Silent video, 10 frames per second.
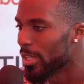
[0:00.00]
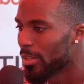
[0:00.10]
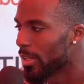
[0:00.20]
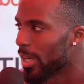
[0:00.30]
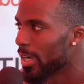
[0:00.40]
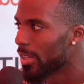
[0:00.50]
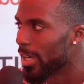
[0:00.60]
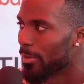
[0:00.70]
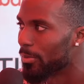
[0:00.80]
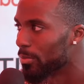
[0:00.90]
down the line,
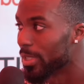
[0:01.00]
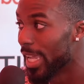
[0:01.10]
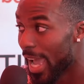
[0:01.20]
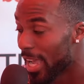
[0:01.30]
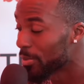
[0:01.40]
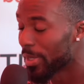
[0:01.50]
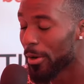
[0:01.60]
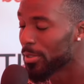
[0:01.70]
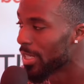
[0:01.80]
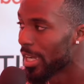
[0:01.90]
like I'm gassed, but
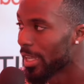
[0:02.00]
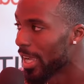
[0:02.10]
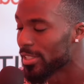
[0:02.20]
I was not